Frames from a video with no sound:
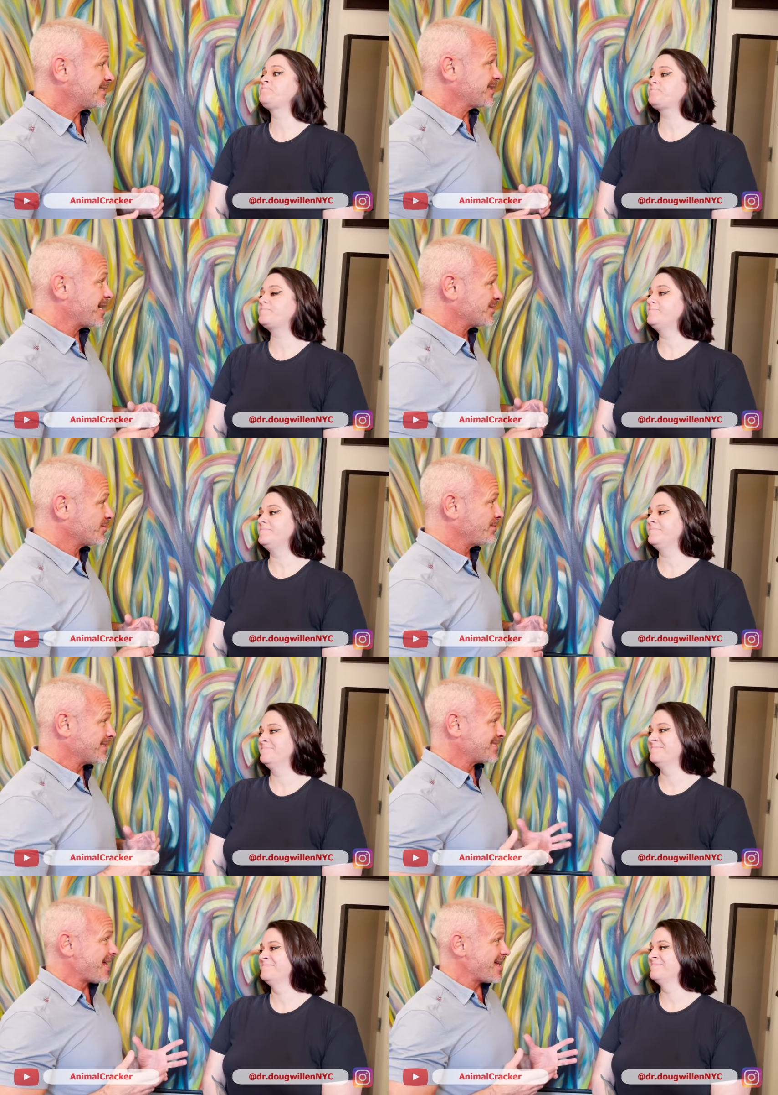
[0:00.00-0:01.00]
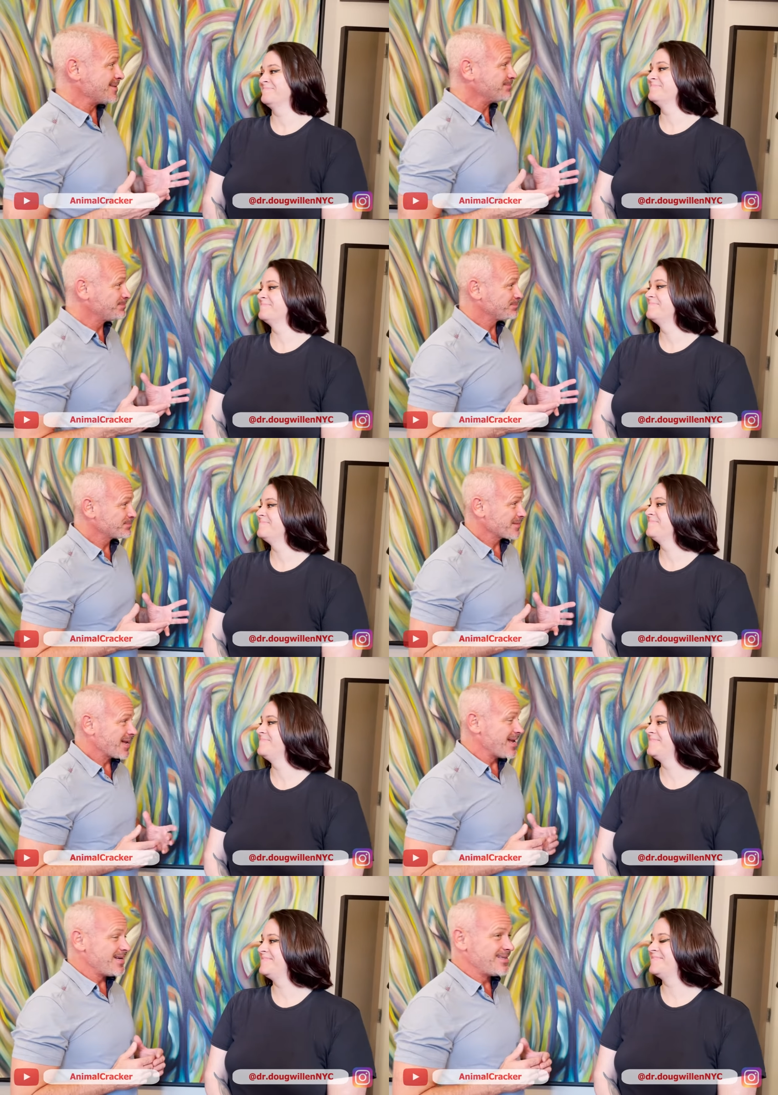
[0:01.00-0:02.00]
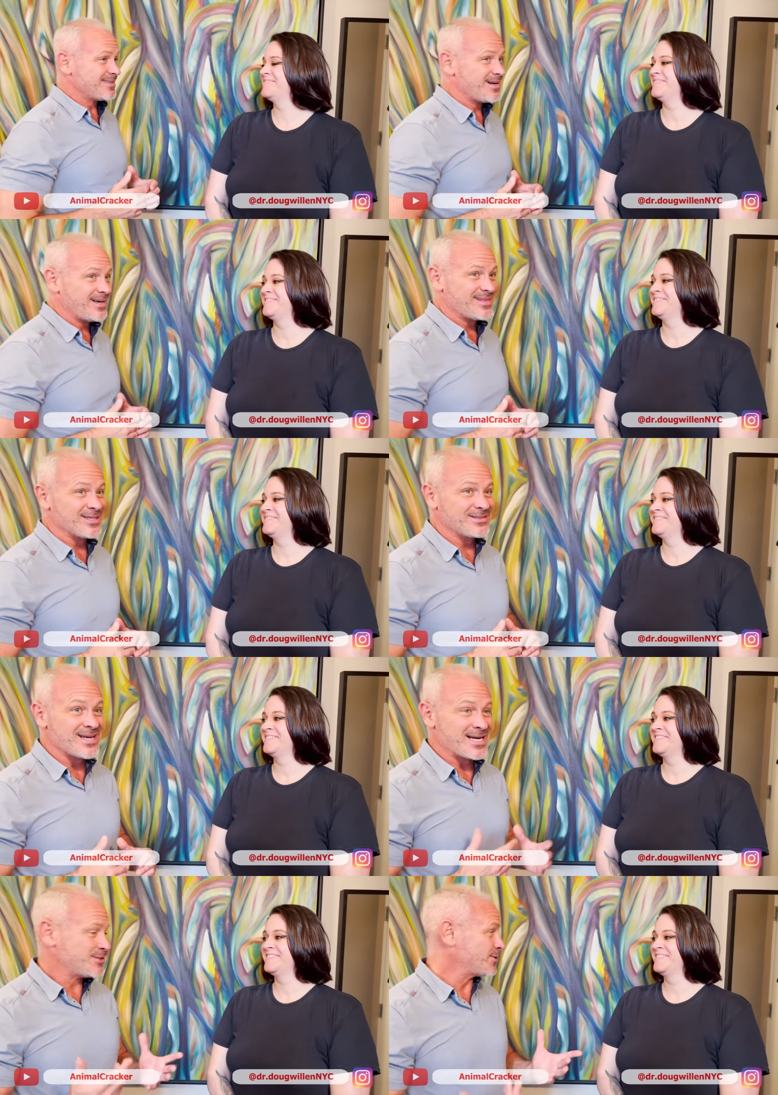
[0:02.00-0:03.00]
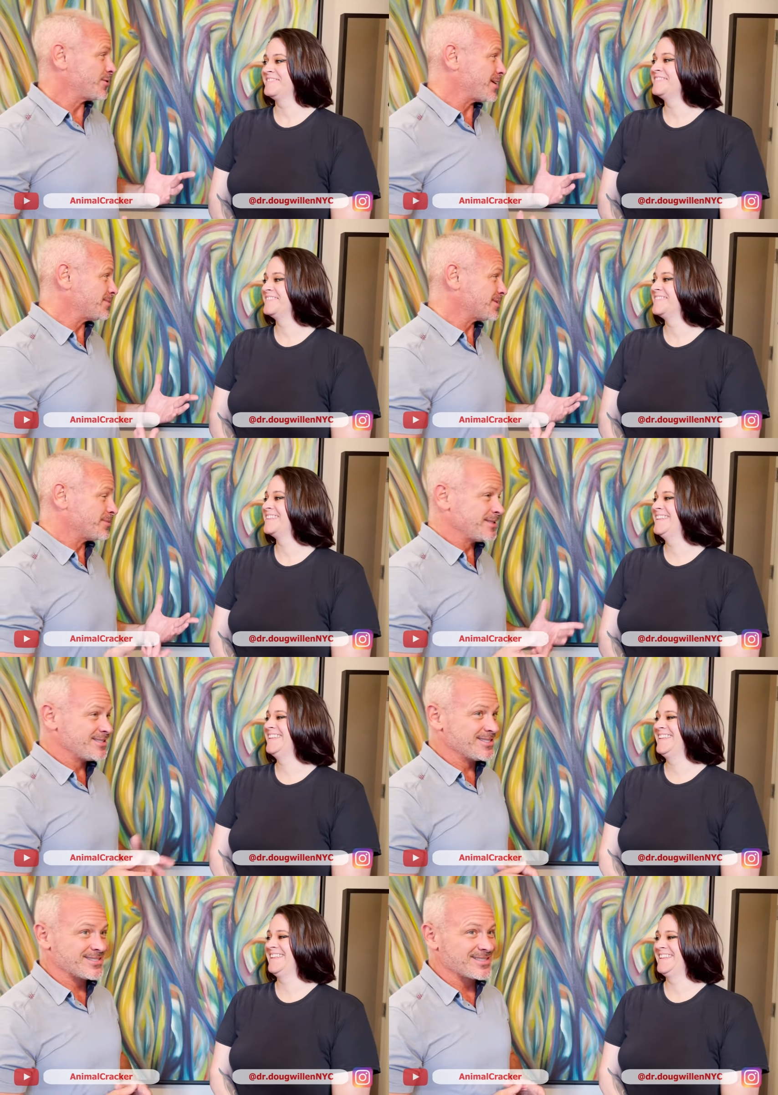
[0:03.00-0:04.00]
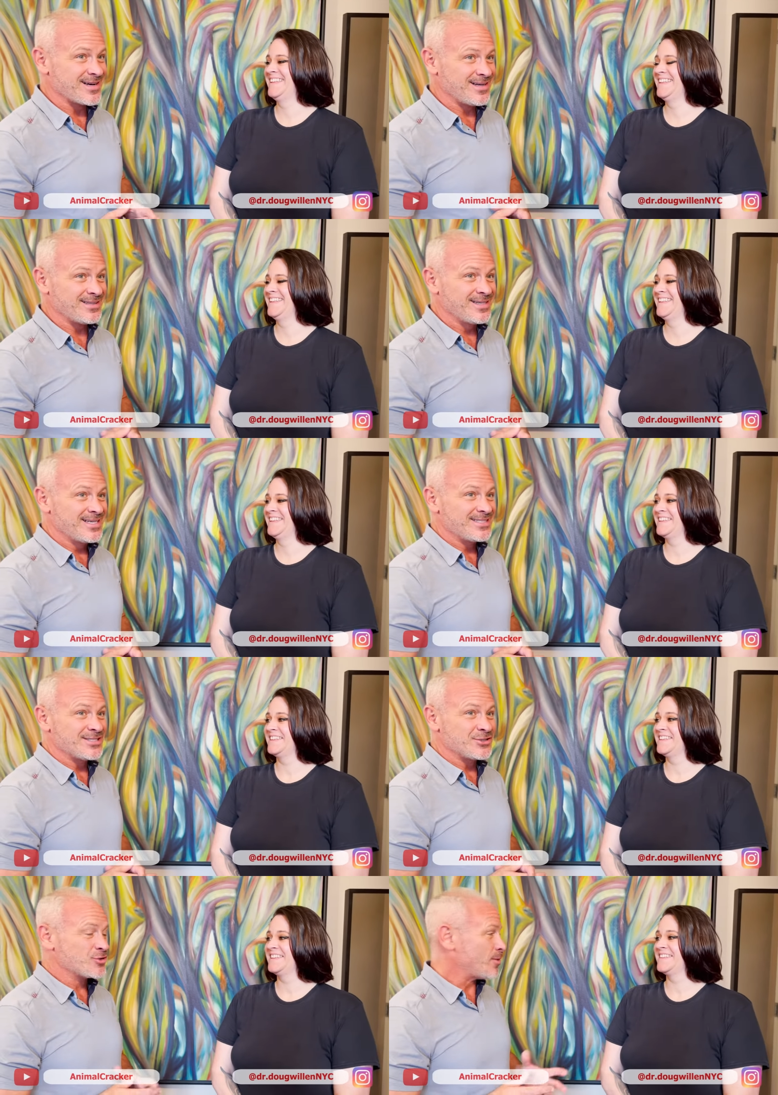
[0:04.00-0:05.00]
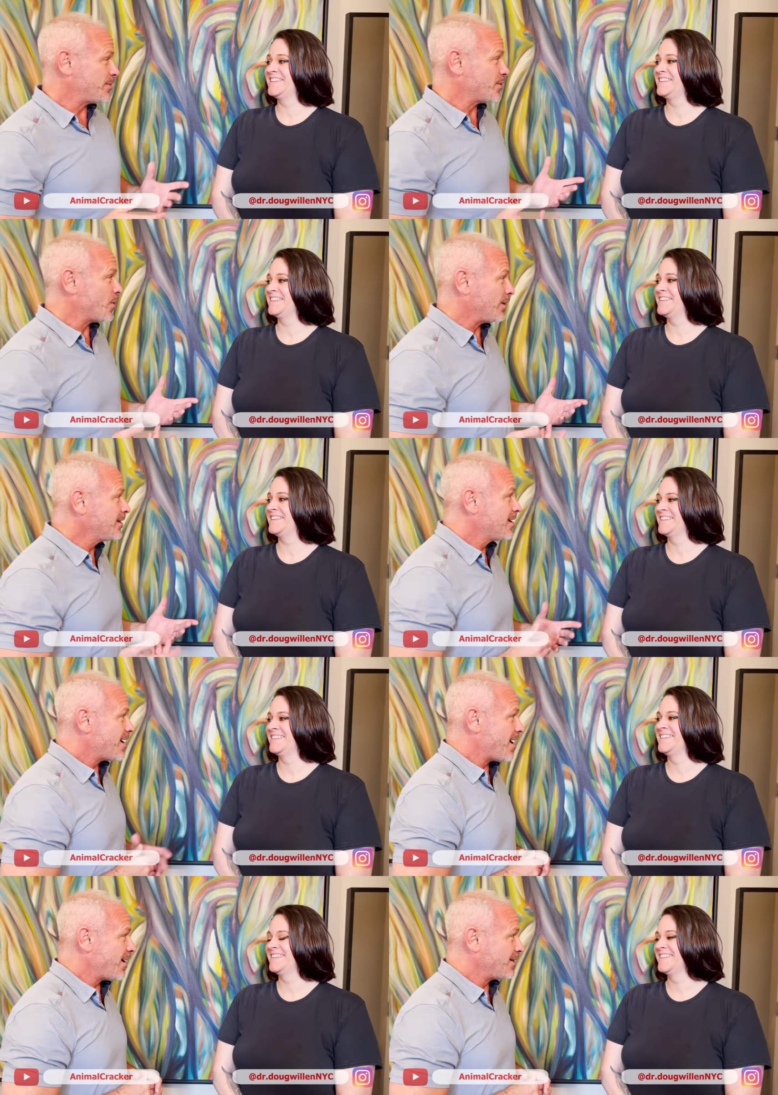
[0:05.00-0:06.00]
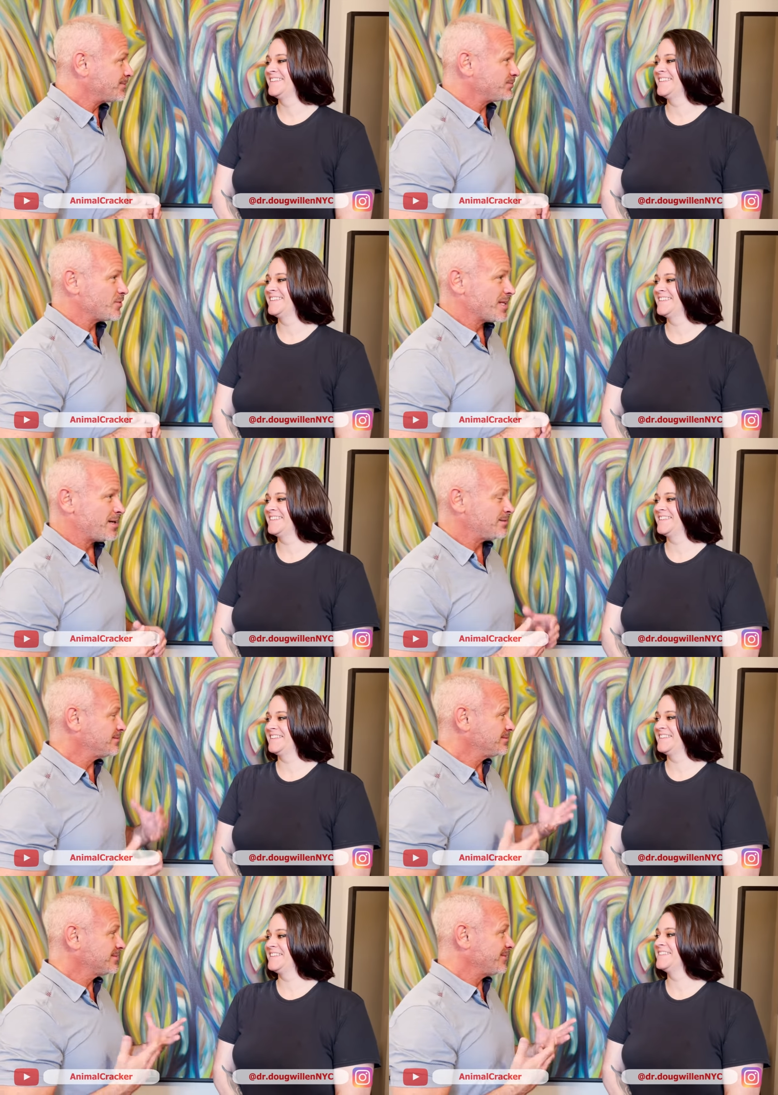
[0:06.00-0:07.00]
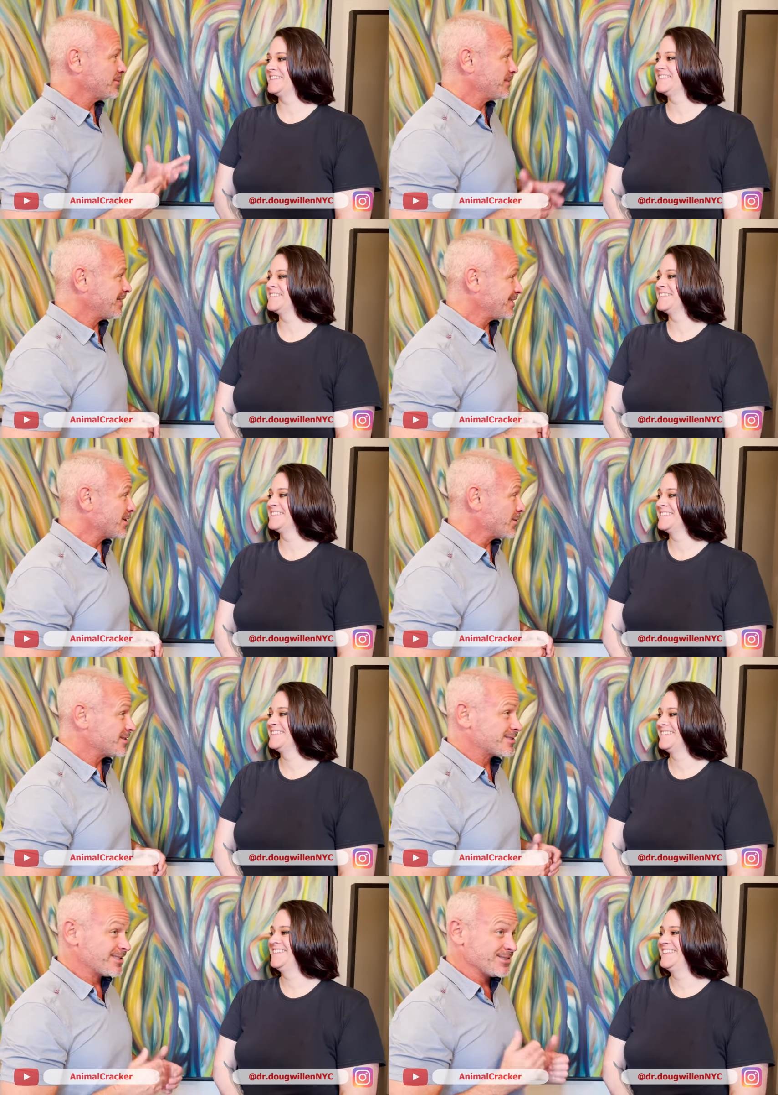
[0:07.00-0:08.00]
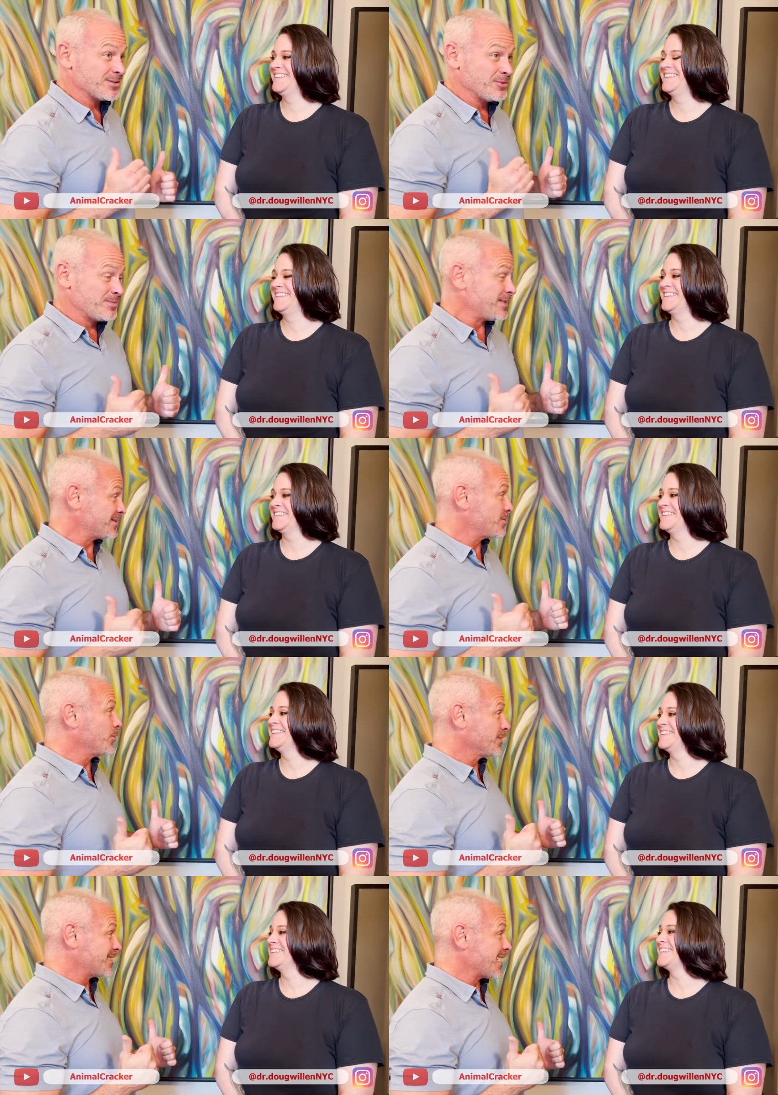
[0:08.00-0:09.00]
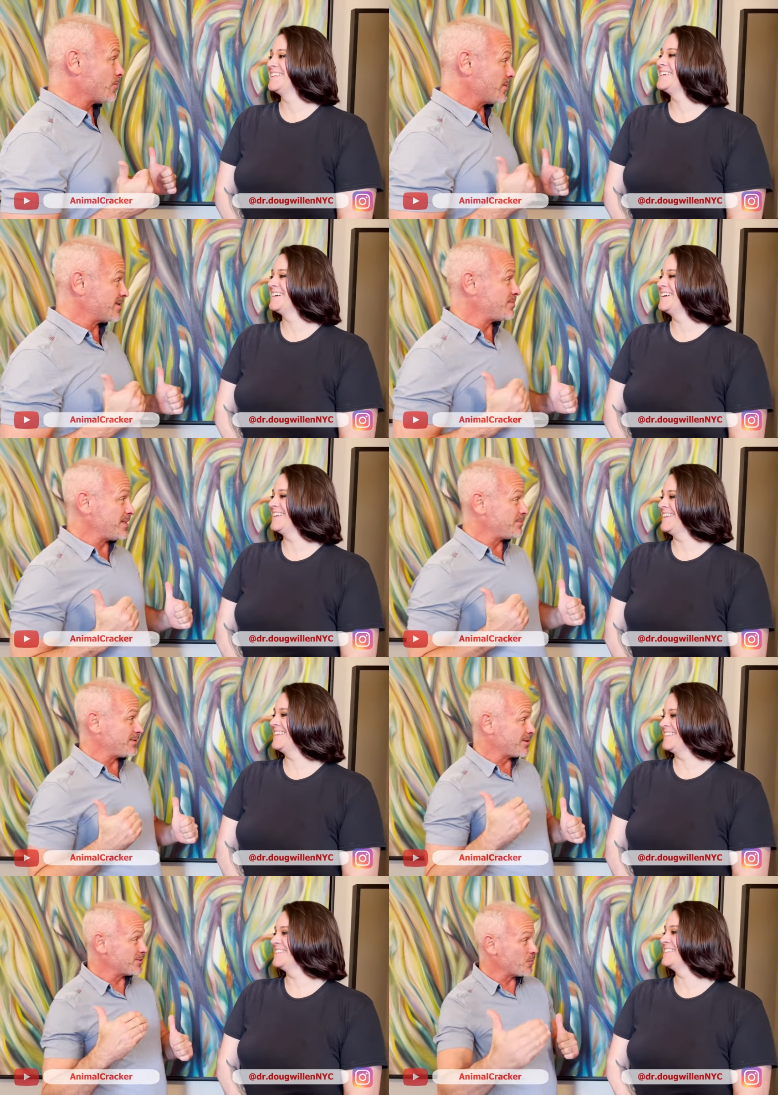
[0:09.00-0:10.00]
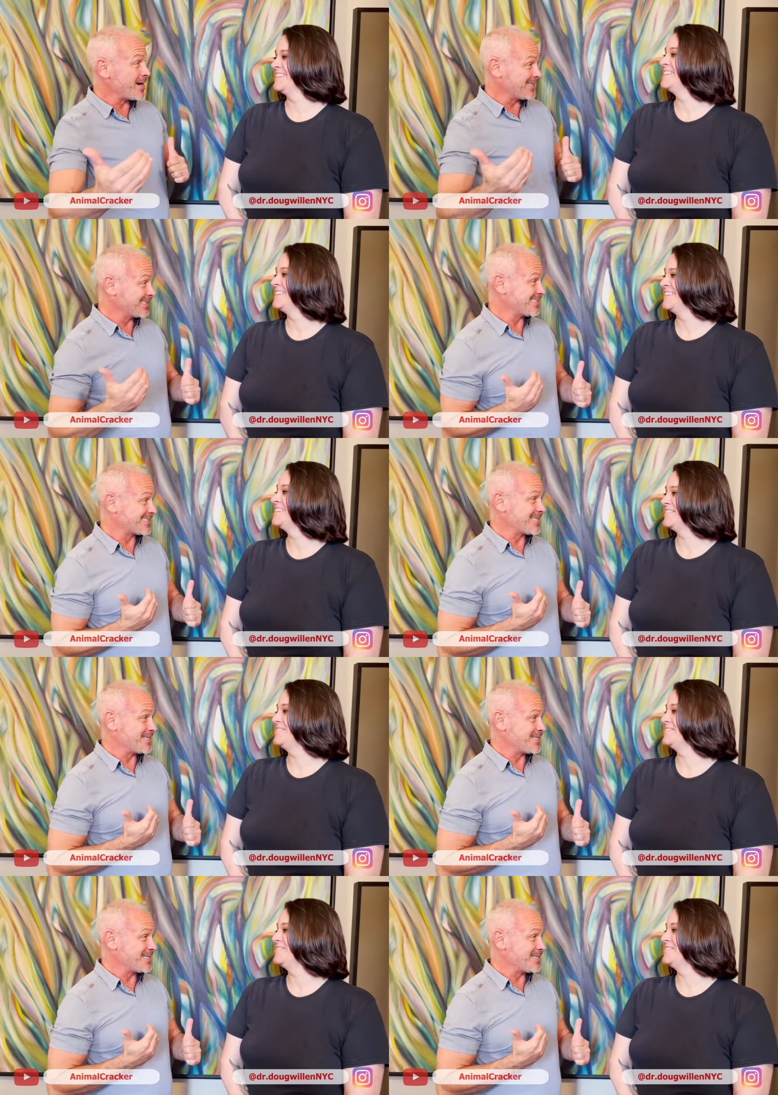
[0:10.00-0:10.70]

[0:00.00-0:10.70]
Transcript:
Speaker 1: slots for about ten, and I think nine showed up. Somebody just uh, didn't show up at all um, without giving me any notice, because it would have been cool to get one of the people on the waiting list